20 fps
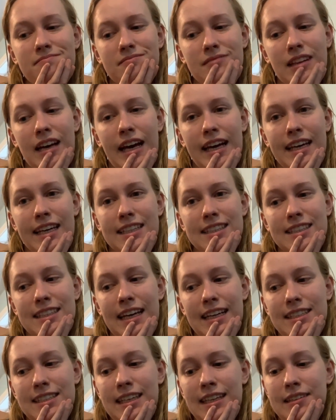I guess
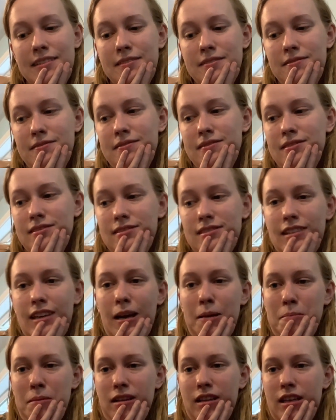that's it.
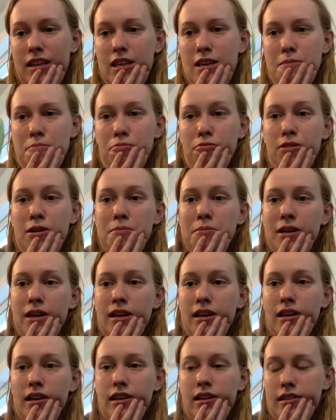I'm gonna keep
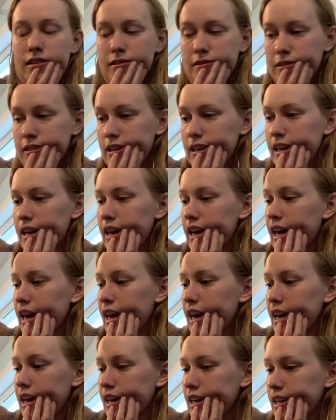ribbing,
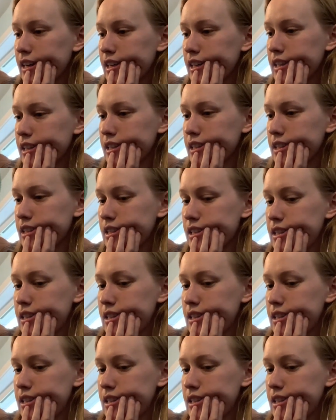and